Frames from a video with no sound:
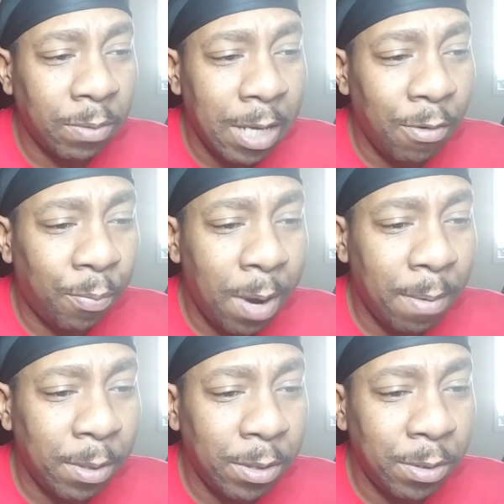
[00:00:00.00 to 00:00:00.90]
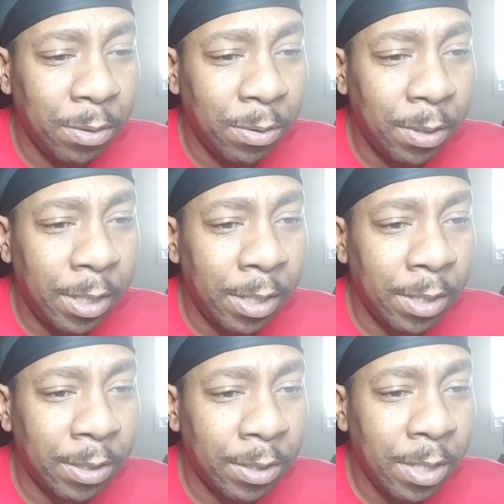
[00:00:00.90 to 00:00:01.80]
one that we'll probably do
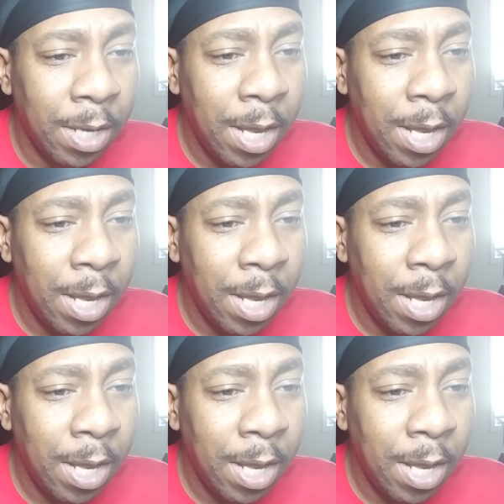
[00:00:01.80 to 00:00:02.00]
is